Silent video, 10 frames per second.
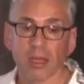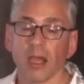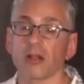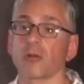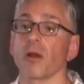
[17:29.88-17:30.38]

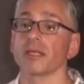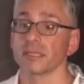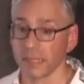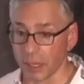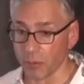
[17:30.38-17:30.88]
across
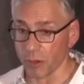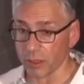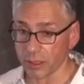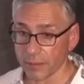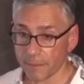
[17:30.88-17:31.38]
a
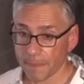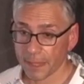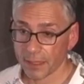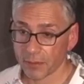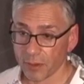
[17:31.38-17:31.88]
network
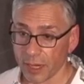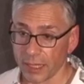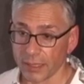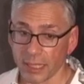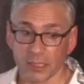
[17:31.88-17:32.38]

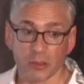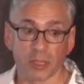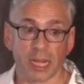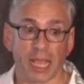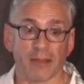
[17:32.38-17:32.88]
right? And you
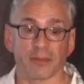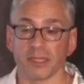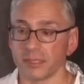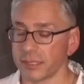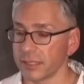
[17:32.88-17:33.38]
can have
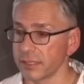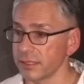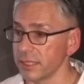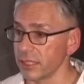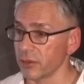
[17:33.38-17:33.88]

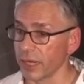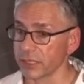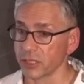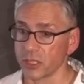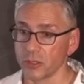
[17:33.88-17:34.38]
consistency in your
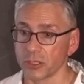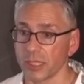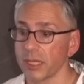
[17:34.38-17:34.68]
execution.